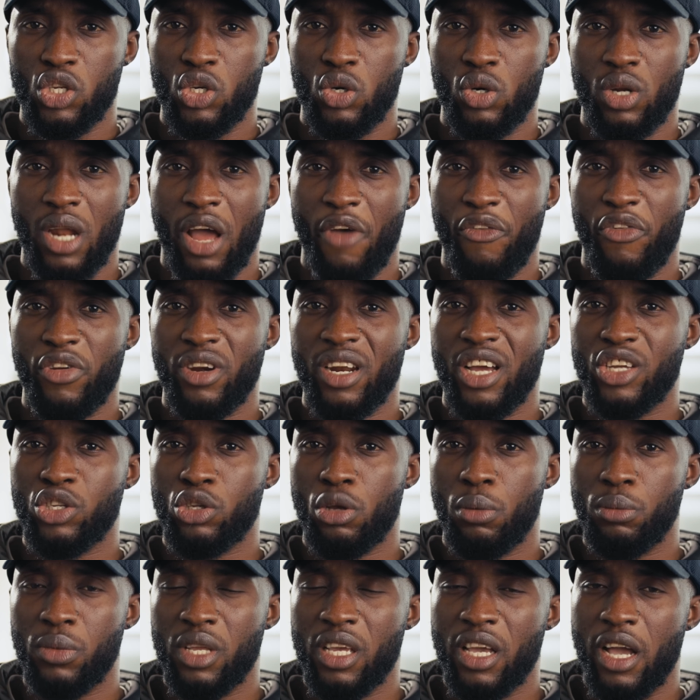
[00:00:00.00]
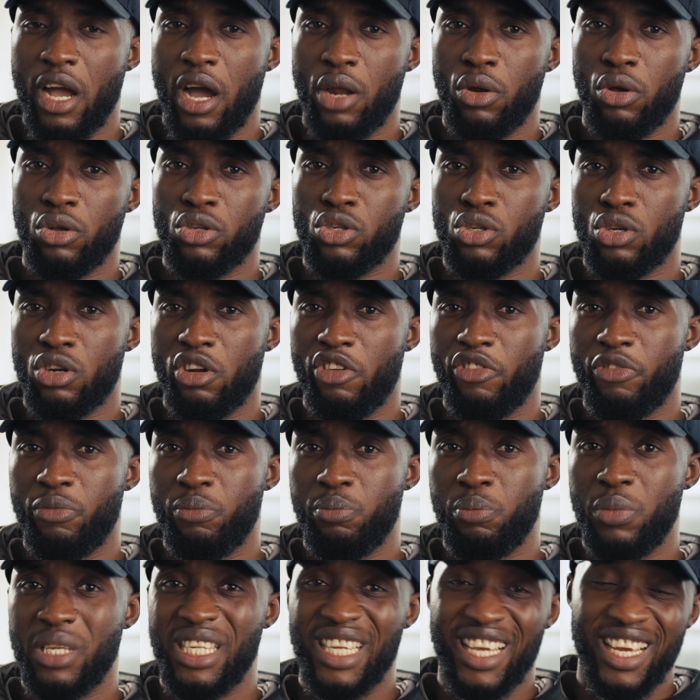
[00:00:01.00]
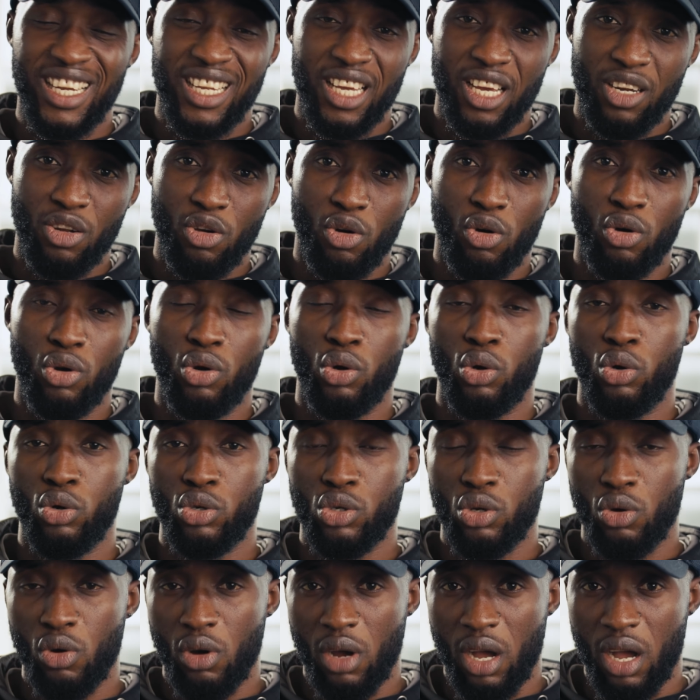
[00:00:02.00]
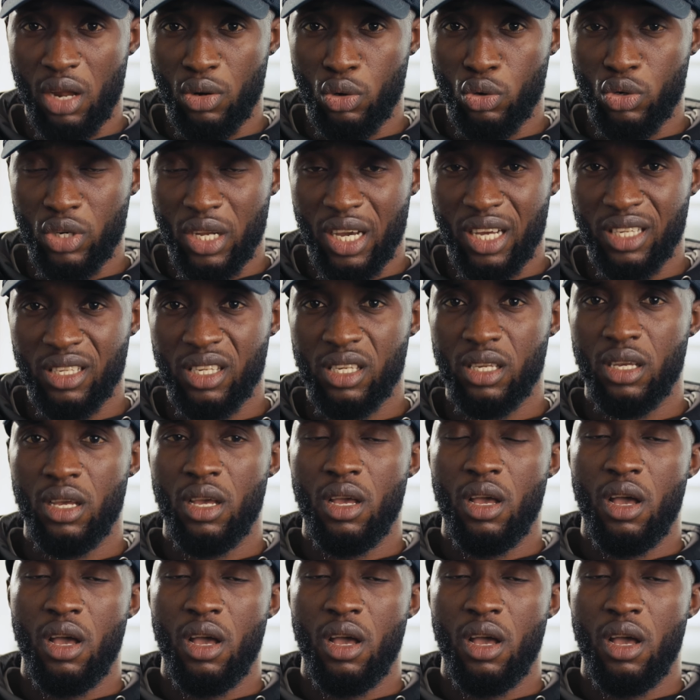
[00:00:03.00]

So I think that's something Canon sort of mitigated or looked at.